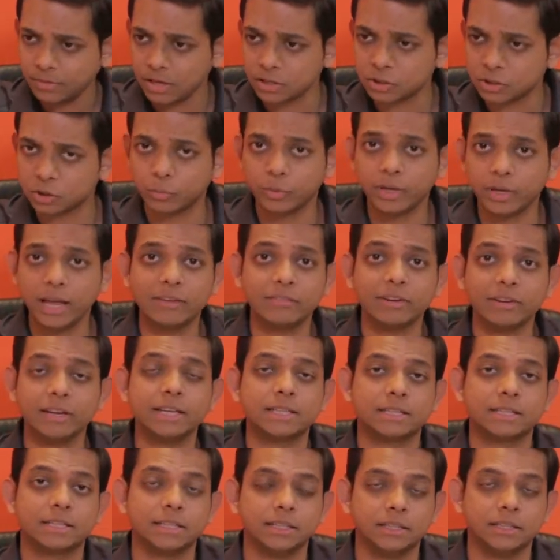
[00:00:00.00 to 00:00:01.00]
So we have a
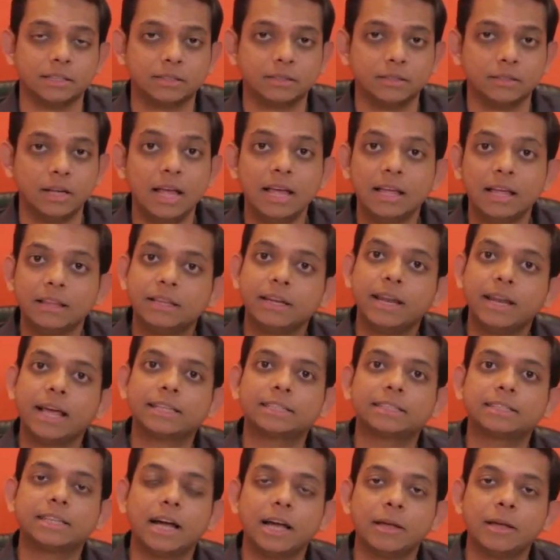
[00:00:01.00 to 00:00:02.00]
list here. The
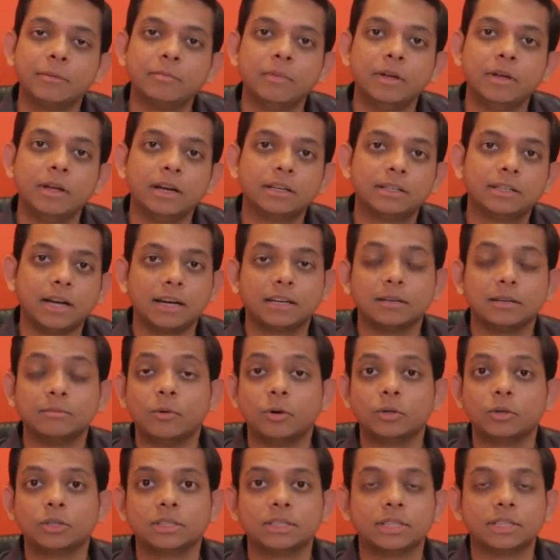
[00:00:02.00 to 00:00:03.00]
next time Tata
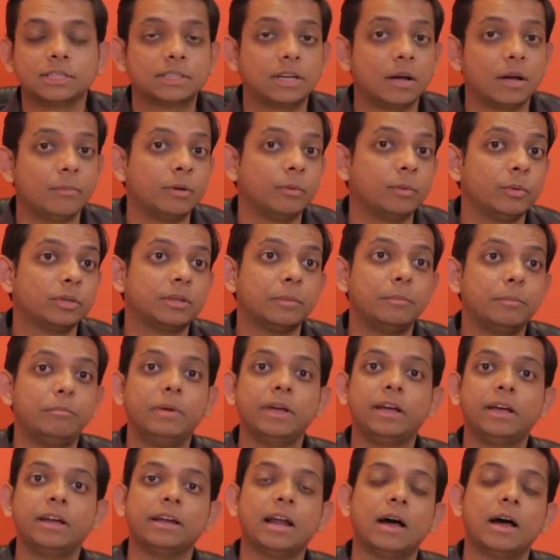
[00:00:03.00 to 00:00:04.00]
Motors is coming with a
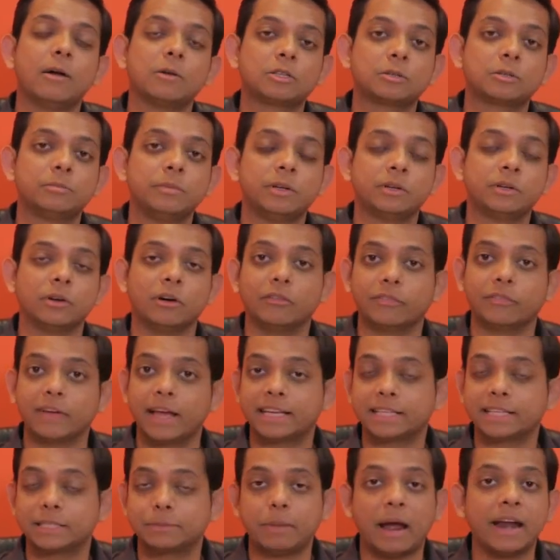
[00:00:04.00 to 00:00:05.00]
big announcement of
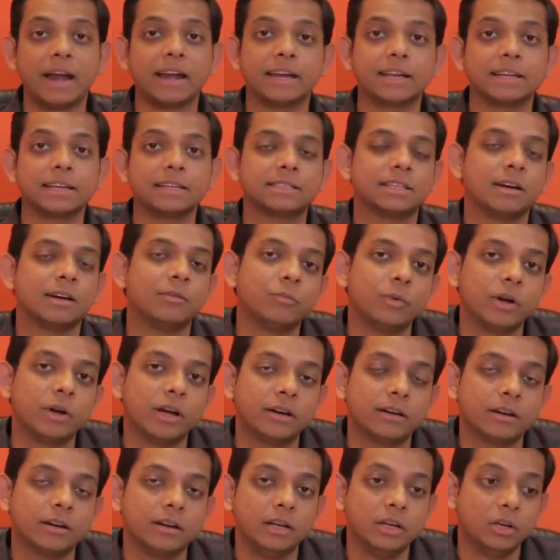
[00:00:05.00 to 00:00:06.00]
expanding
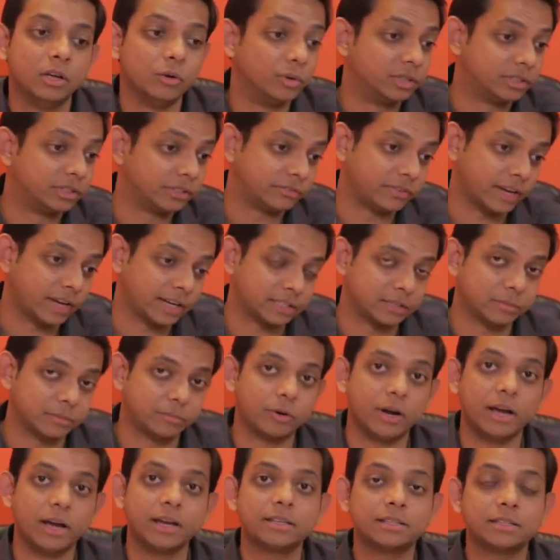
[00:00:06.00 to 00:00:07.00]
somewhere, which affects the
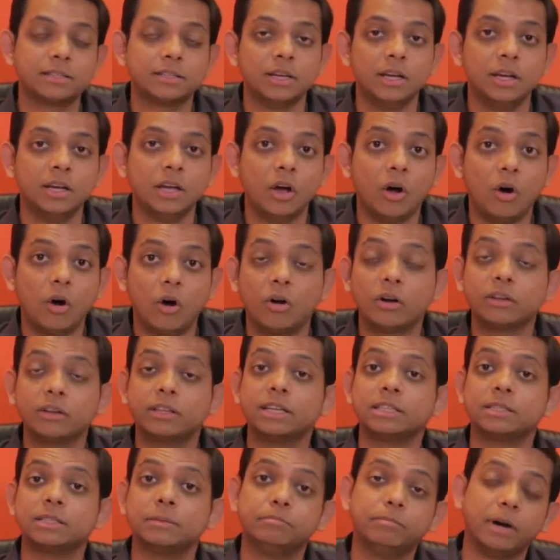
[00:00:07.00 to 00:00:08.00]
price, or
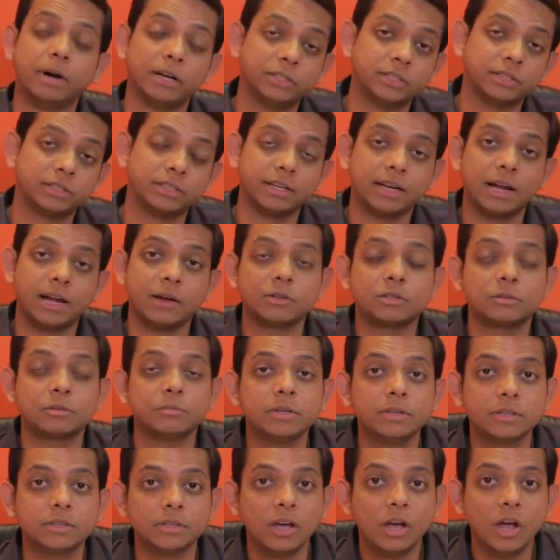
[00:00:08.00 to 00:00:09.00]
there's a budget
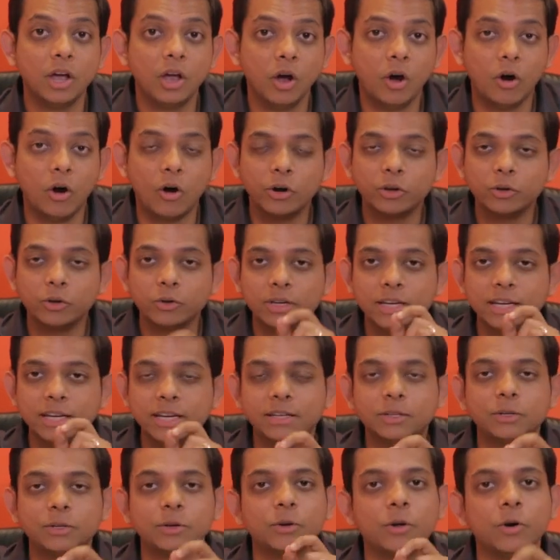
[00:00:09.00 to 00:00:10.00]
announcement, or you
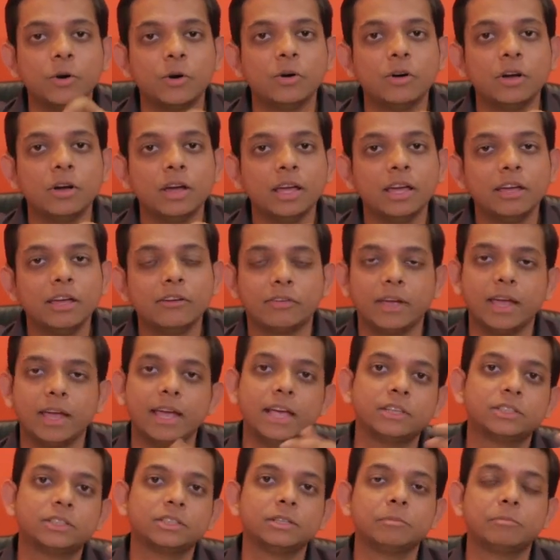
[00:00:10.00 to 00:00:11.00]
need to know if
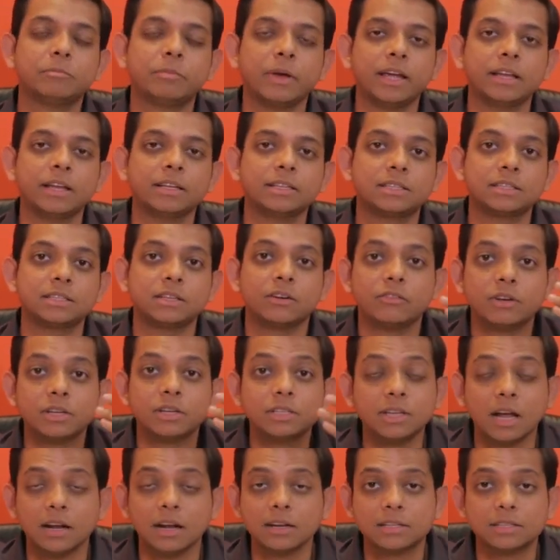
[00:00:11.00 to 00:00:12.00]
Asian Paints
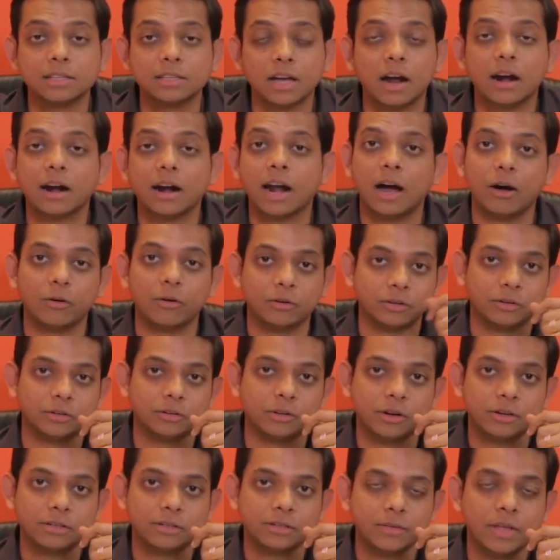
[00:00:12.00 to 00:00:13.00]
results are out or
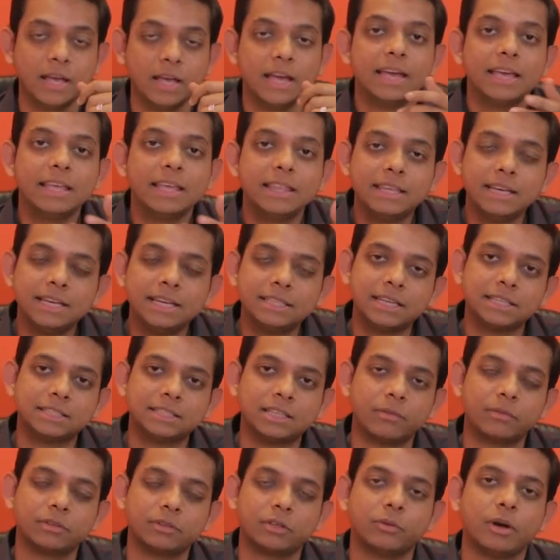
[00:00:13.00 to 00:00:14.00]
not, these are
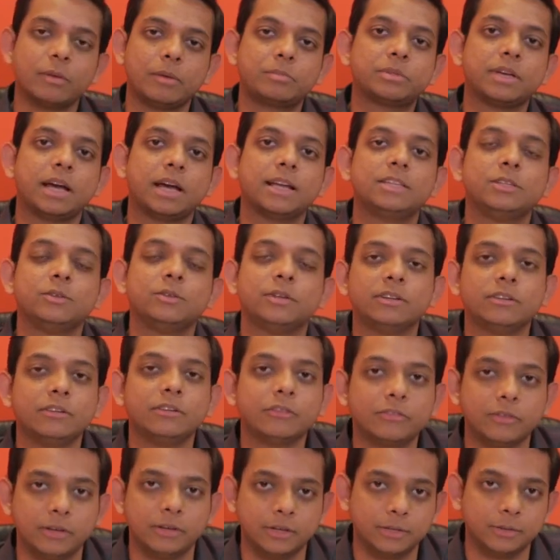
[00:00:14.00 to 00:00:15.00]
some of the websites you can
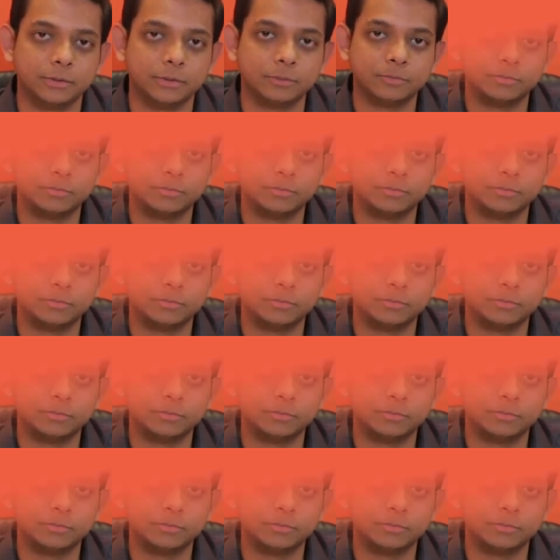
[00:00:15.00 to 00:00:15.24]
refer to.